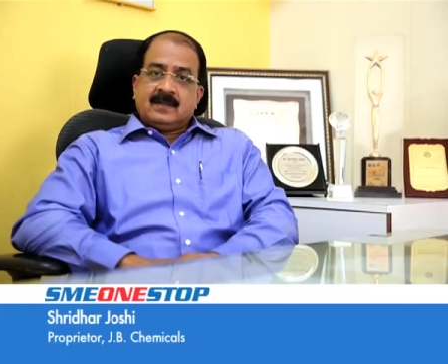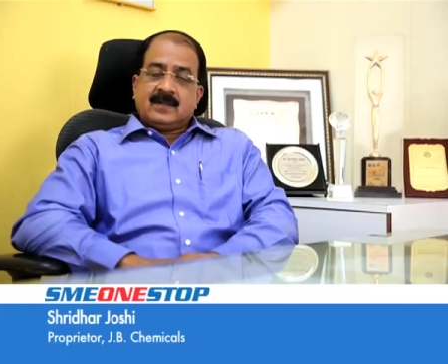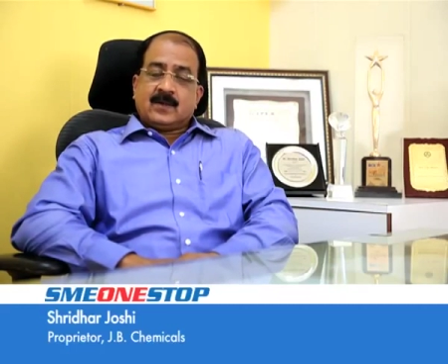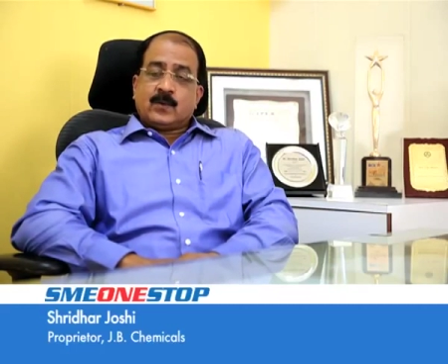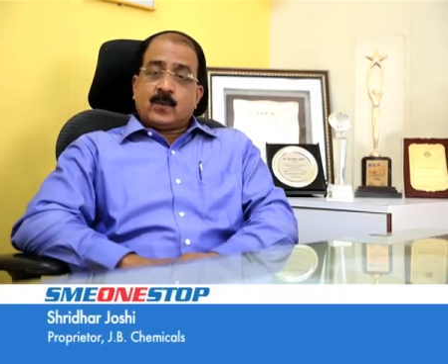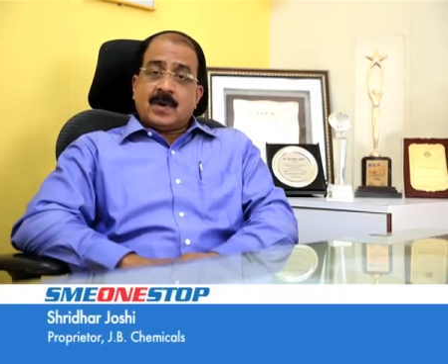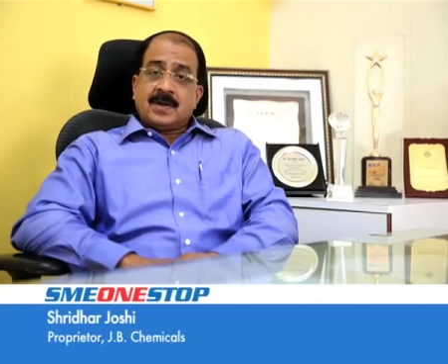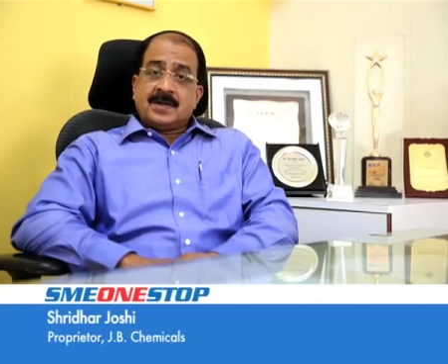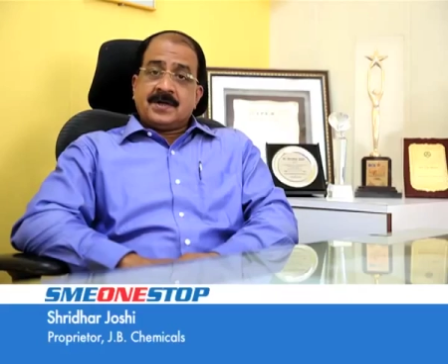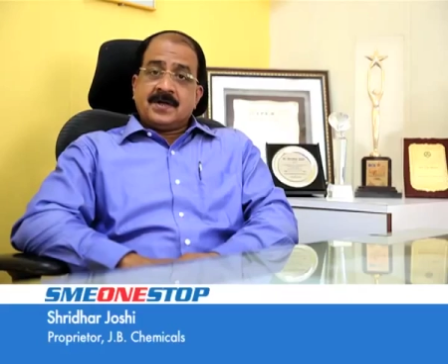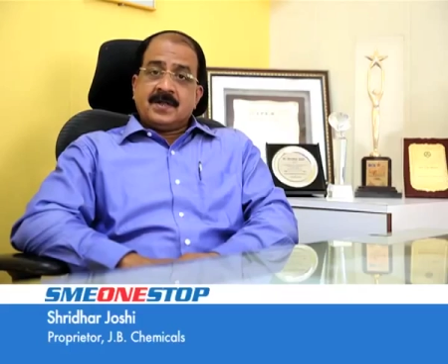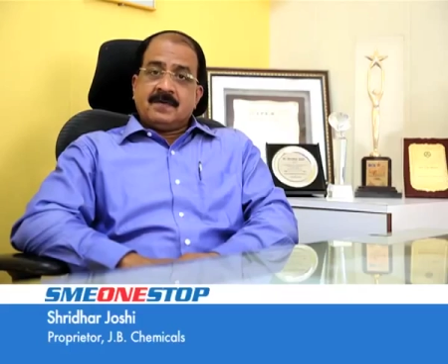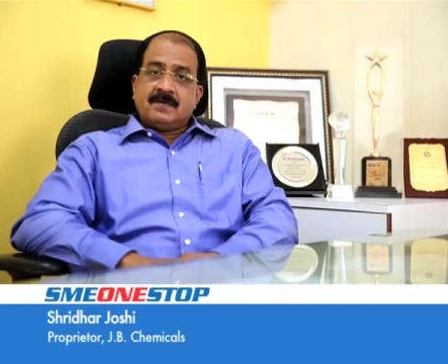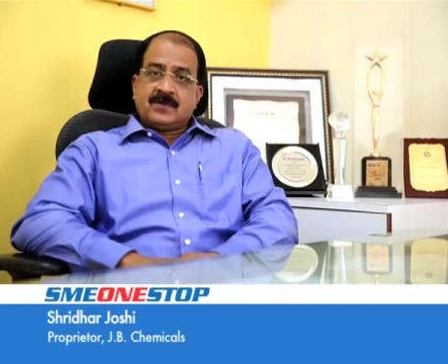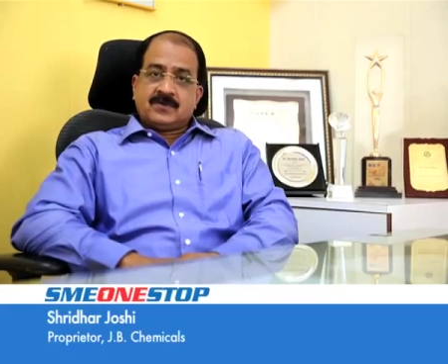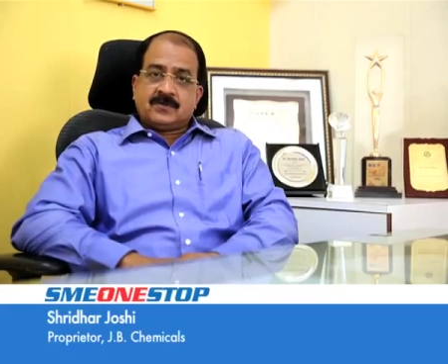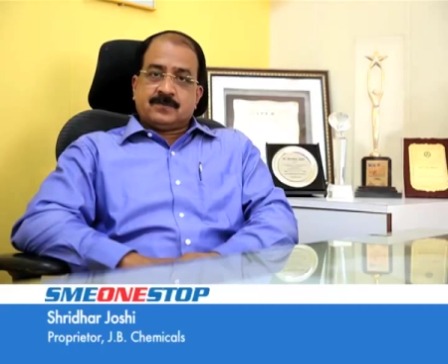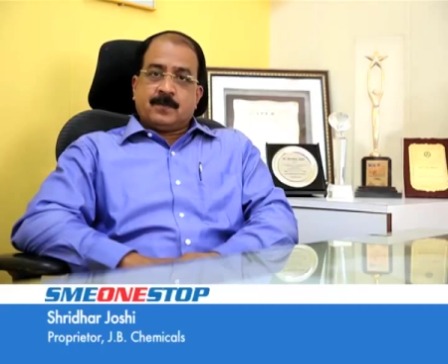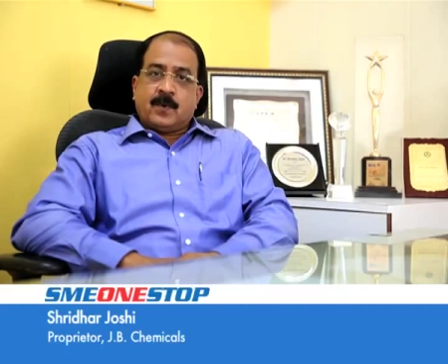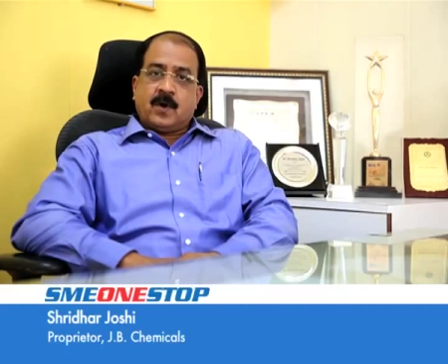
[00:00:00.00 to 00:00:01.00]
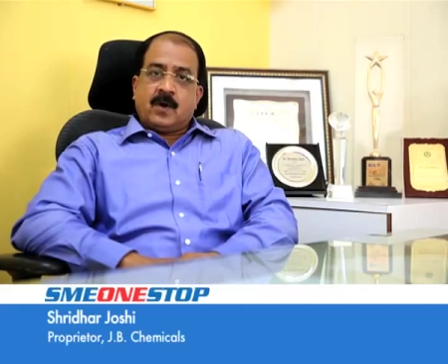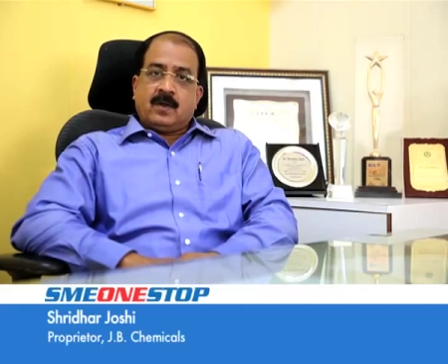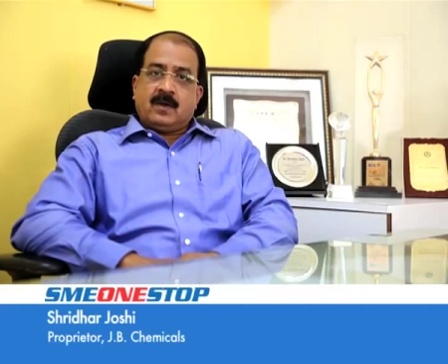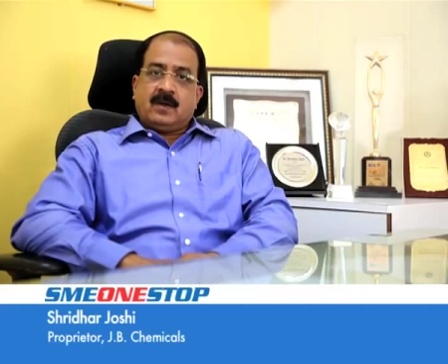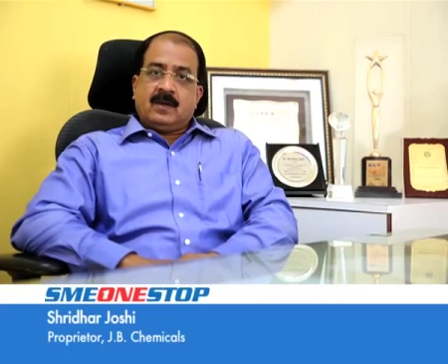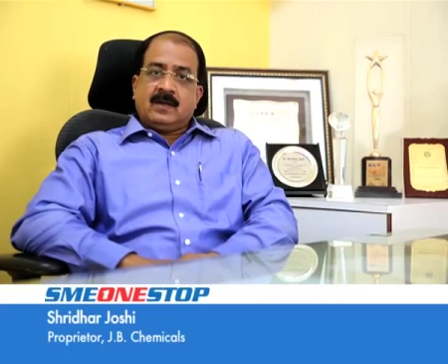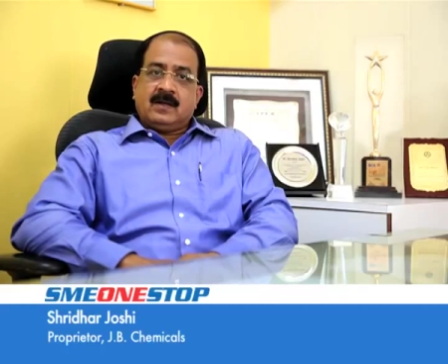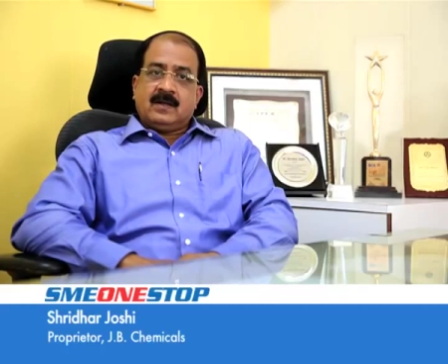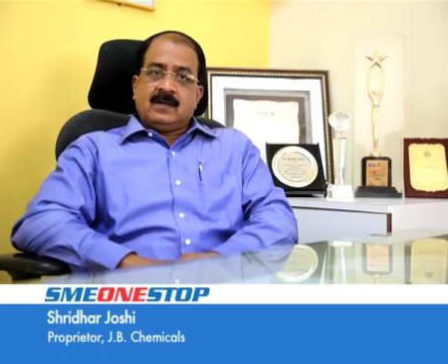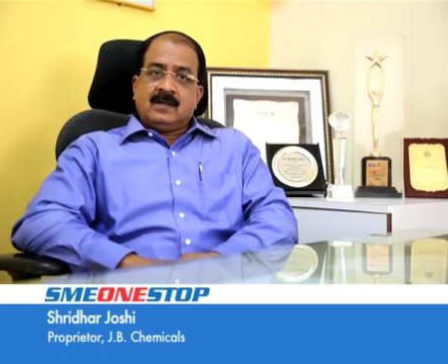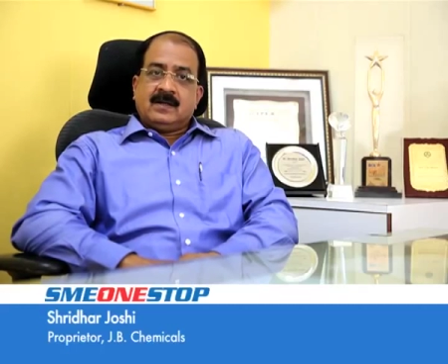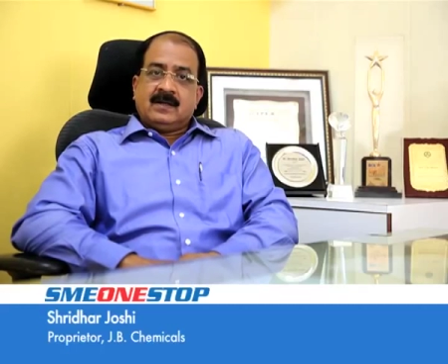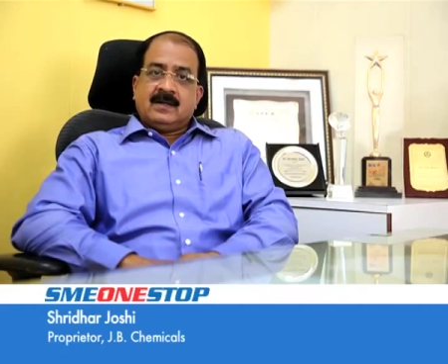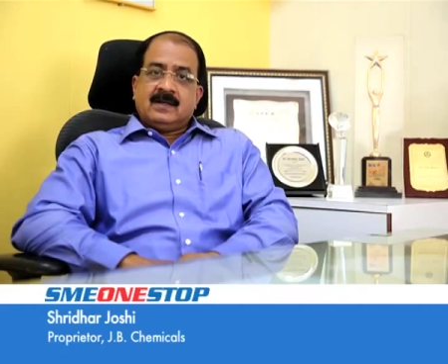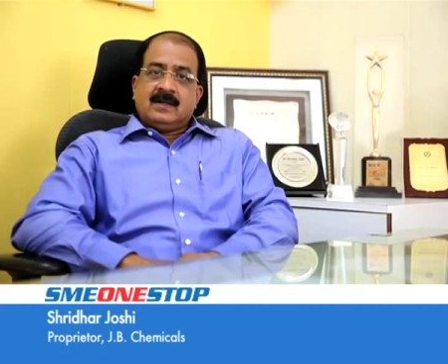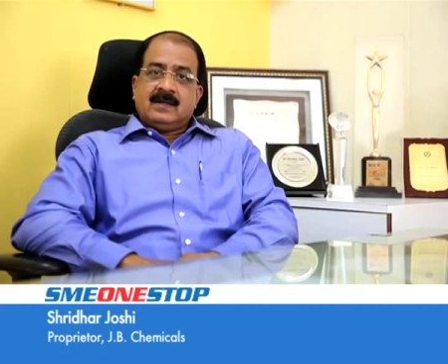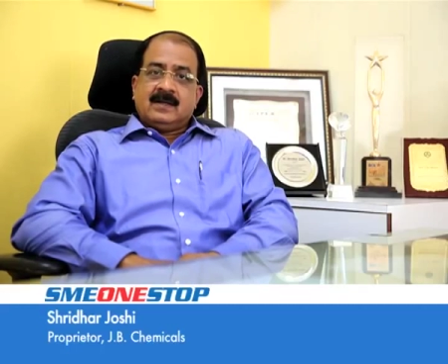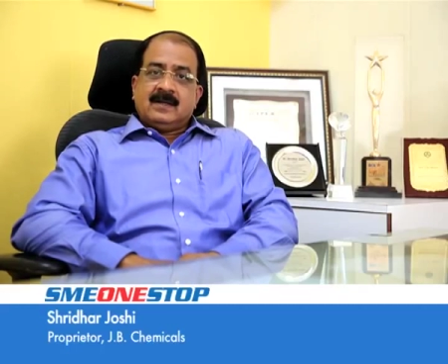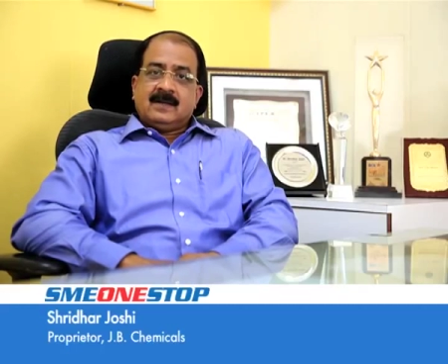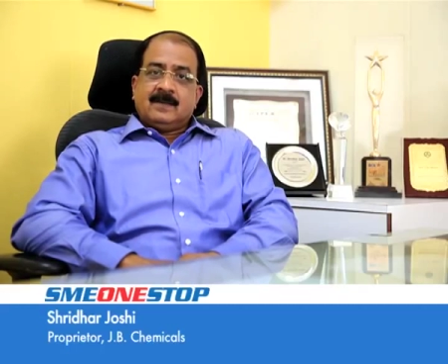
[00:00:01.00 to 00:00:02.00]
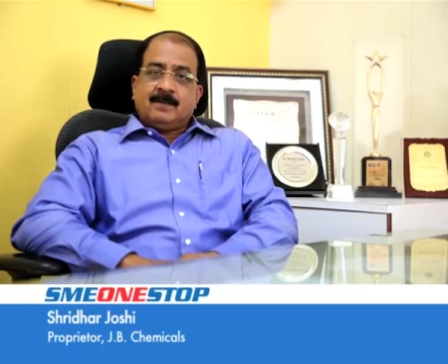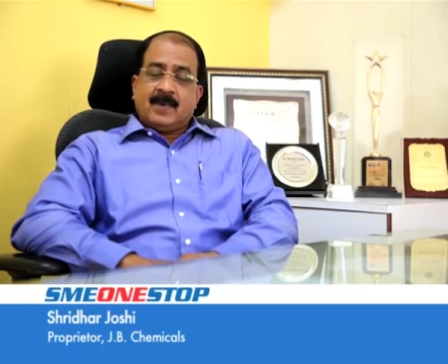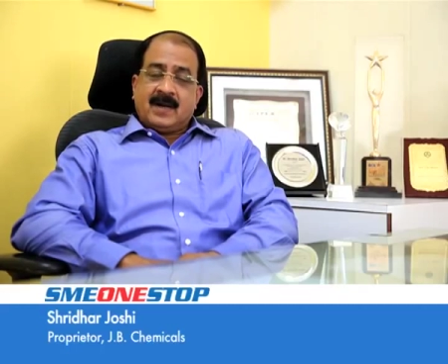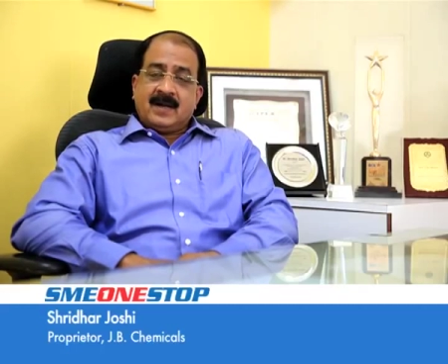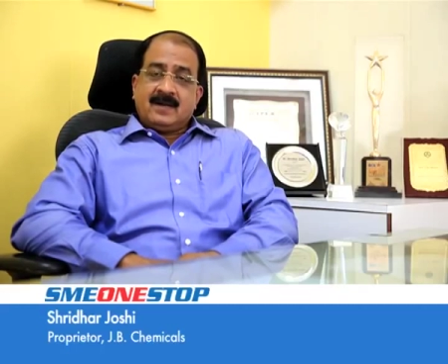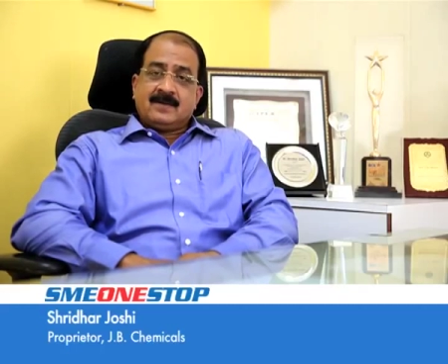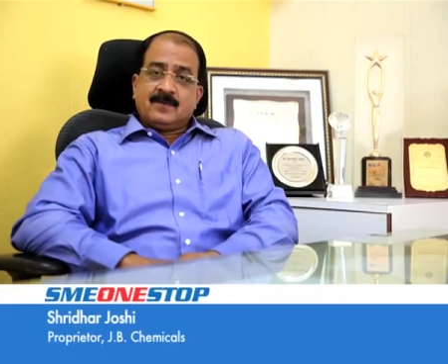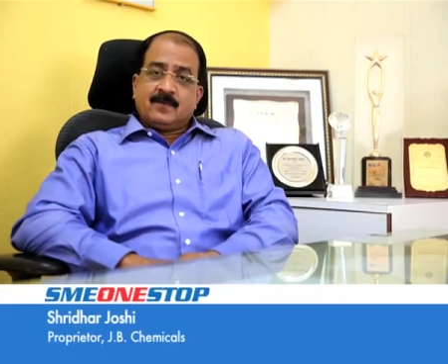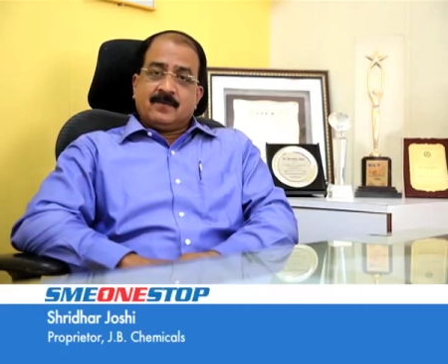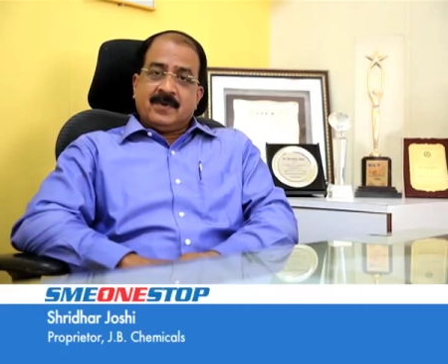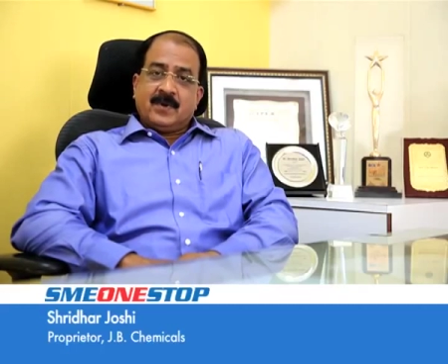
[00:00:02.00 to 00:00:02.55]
The quantity was small, but